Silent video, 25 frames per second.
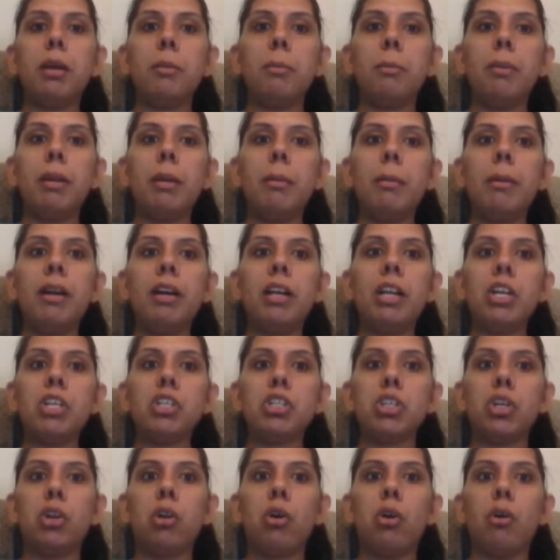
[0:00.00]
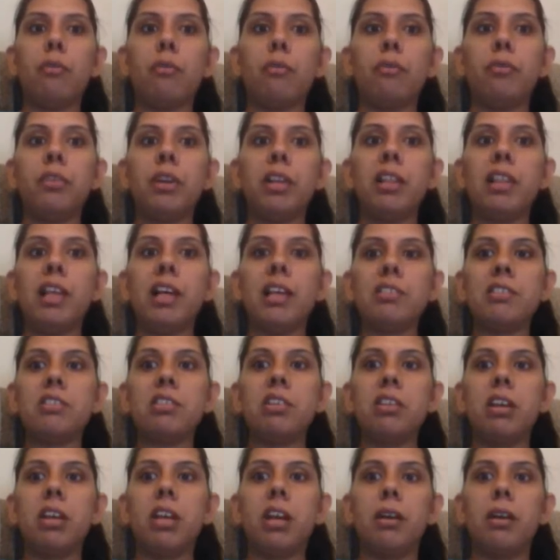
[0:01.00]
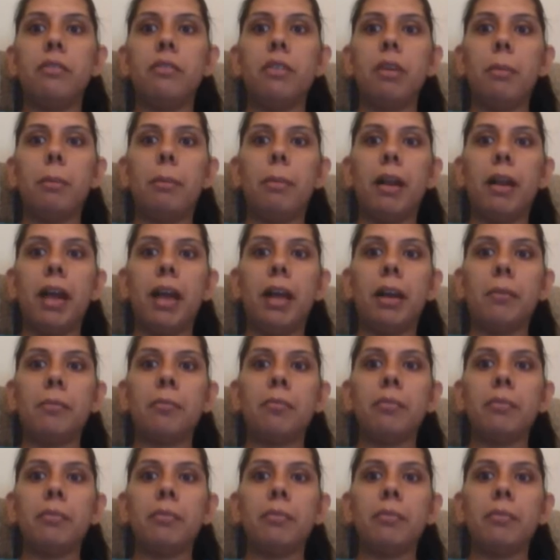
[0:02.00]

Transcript: implementation of disaster recovery plan.